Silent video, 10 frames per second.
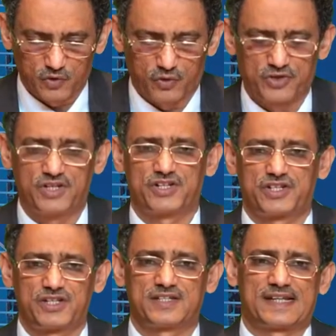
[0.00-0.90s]

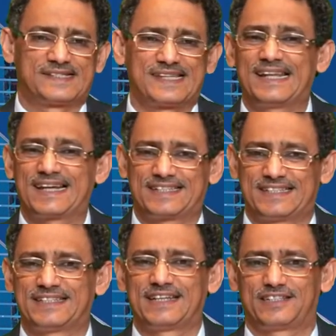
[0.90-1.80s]
conditions and
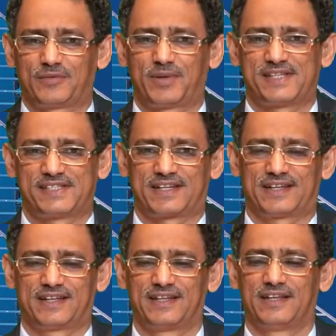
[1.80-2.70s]
selecting data, basically.
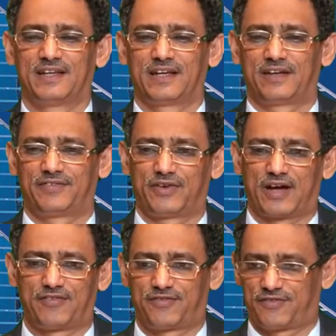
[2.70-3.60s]
If you
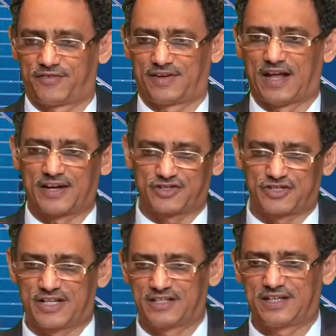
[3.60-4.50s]
have a large
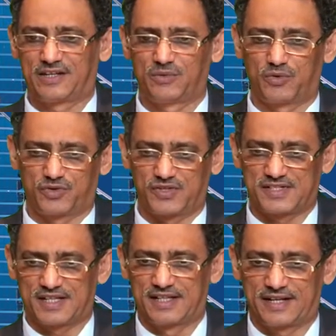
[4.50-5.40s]
data, you want to
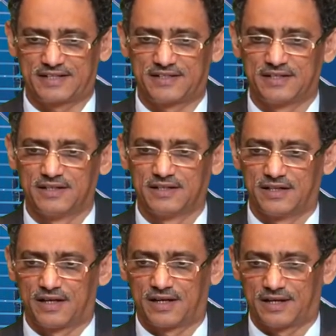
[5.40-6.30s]
select
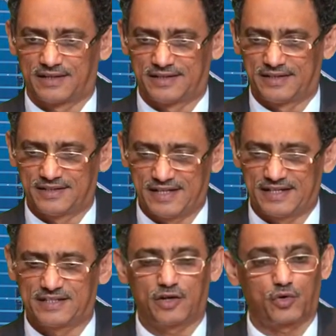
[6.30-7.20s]

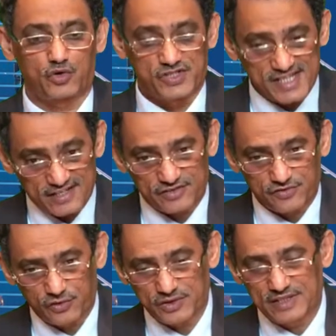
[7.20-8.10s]
data or search
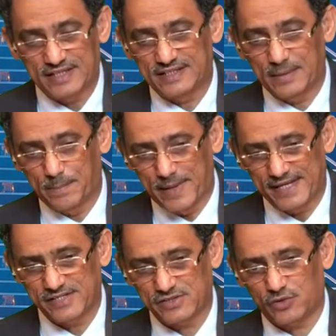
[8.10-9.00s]
for data
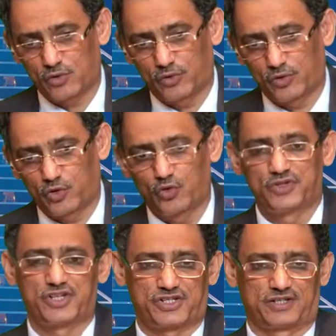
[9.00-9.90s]
based on
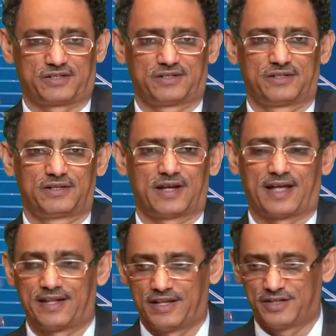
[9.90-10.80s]
condition.
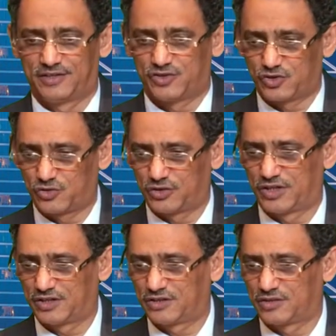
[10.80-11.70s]
I need
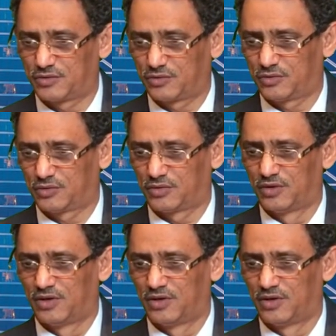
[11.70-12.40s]
student who